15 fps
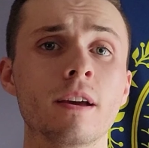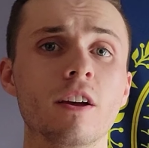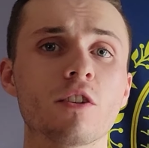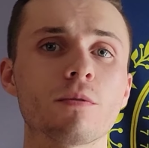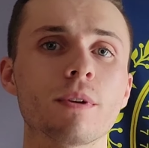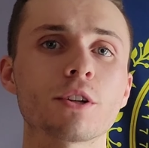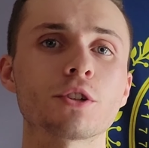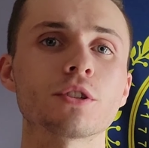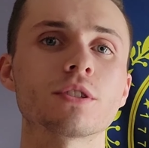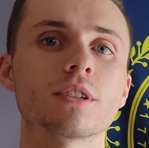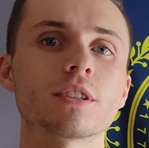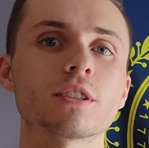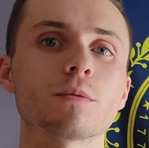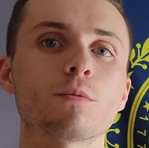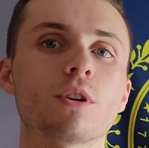Information
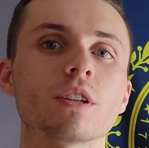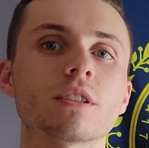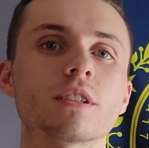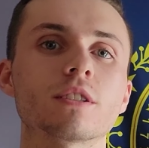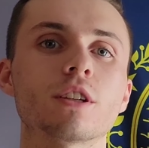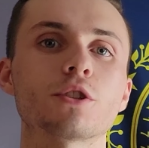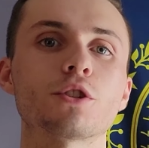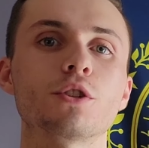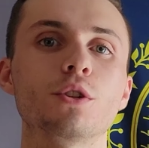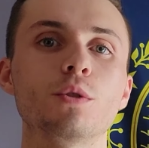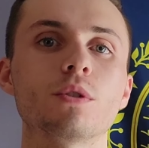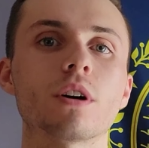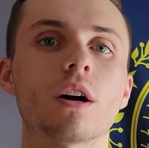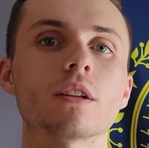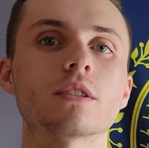system risk is such a
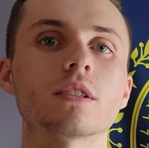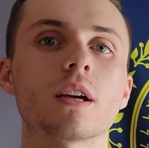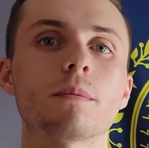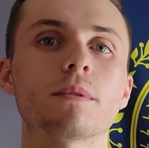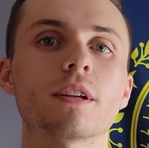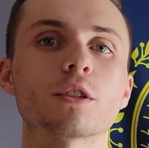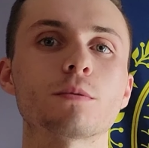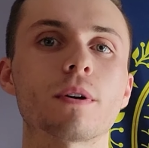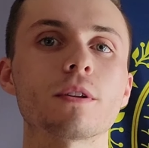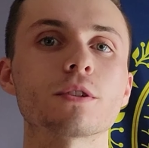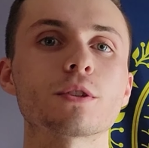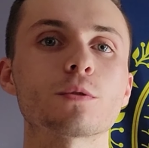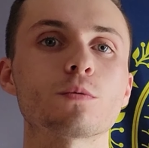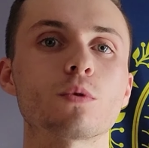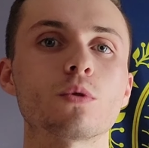new concept, as well
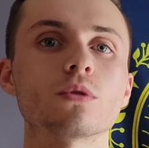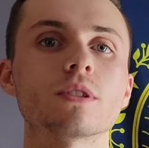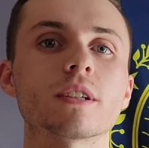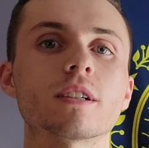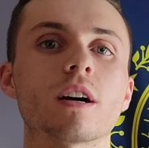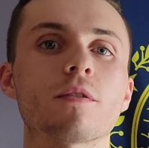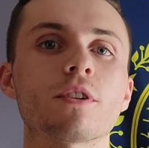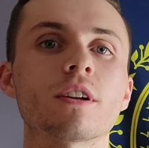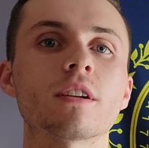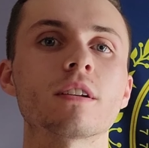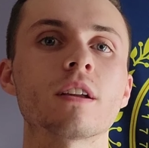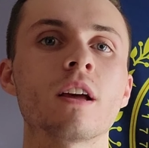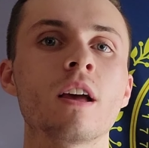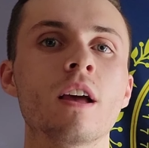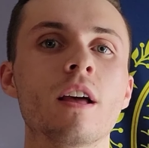as the rules that govern
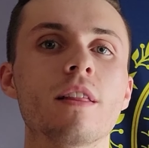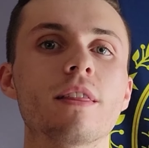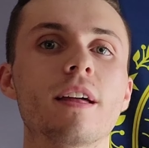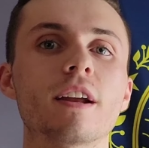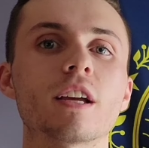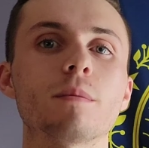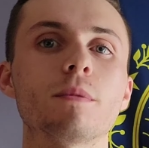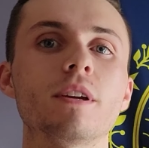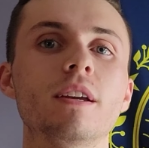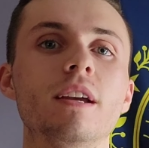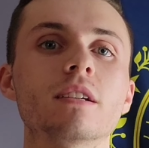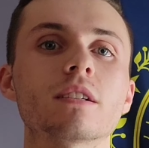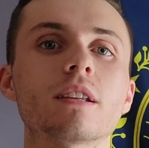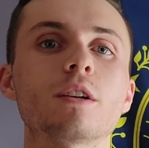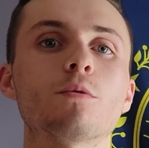it, that it can be
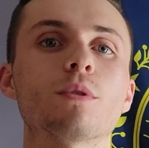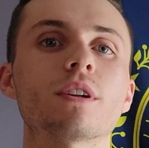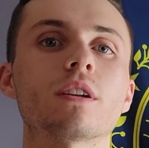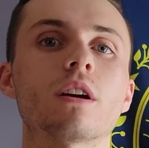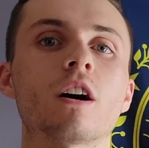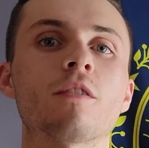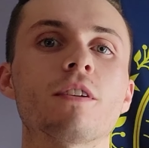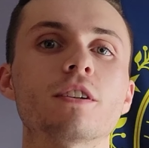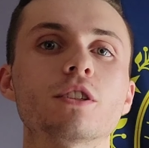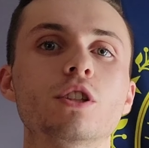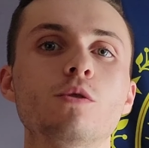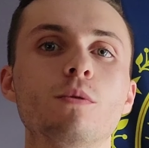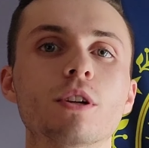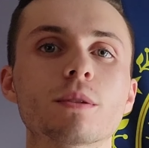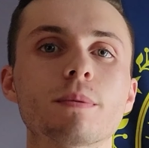easily written off as
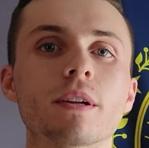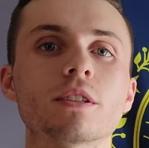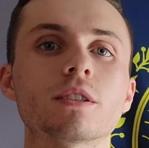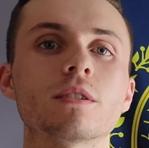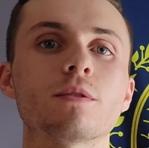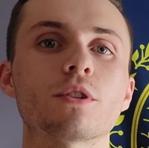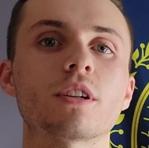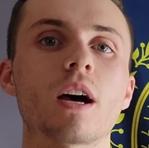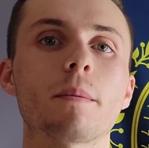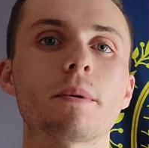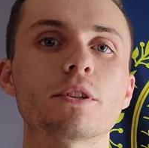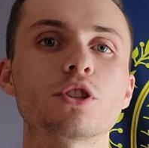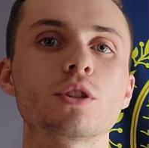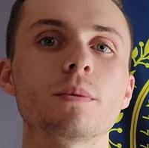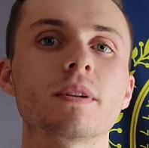too expensive or
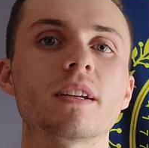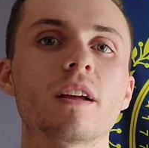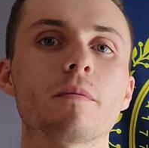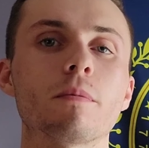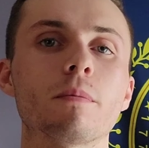time-consuming